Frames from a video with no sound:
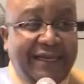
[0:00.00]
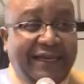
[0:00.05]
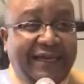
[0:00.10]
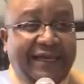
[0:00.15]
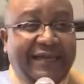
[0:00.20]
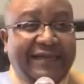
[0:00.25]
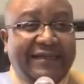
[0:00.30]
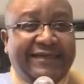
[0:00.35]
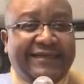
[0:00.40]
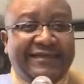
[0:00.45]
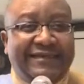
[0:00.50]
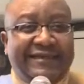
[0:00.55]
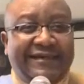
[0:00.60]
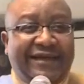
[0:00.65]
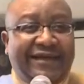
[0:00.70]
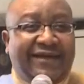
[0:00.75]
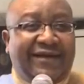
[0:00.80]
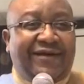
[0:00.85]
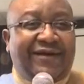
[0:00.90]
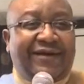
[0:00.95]
And
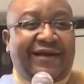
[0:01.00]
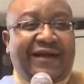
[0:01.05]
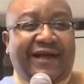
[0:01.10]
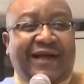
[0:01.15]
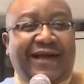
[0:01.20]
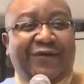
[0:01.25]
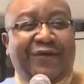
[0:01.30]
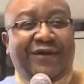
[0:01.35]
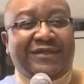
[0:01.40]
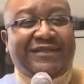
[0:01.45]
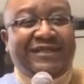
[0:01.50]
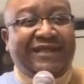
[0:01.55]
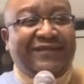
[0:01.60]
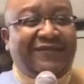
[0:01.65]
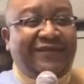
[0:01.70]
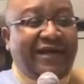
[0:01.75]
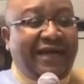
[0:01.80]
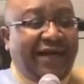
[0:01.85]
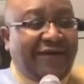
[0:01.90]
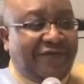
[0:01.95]
I wasn't
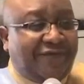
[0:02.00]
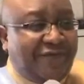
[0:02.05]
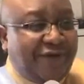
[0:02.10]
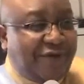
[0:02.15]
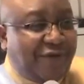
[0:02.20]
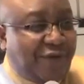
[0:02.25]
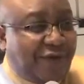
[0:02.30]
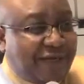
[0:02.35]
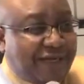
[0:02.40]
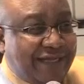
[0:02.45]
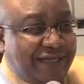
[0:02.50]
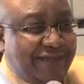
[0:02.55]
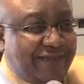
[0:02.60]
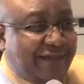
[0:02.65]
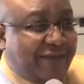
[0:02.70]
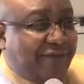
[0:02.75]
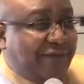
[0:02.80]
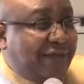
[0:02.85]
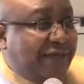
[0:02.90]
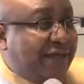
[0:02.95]
even halfway walking
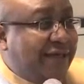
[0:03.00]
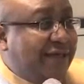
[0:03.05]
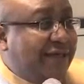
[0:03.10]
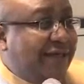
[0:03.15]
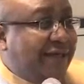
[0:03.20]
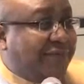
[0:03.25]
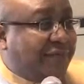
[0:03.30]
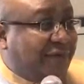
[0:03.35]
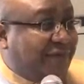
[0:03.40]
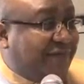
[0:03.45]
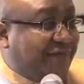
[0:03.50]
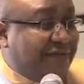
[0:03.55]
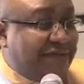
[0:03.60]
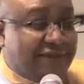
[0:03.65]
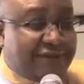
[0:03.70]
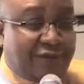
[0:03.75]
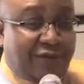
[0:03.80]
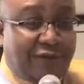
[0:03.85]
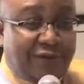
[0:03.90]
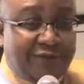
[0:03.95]
there when a
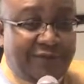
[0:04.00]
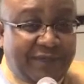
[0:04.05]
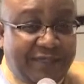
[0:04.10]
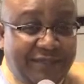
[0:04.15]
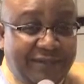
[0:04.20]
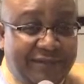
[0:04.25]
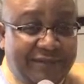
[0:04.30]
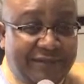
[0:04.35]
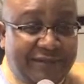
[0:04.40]
prophetess called me.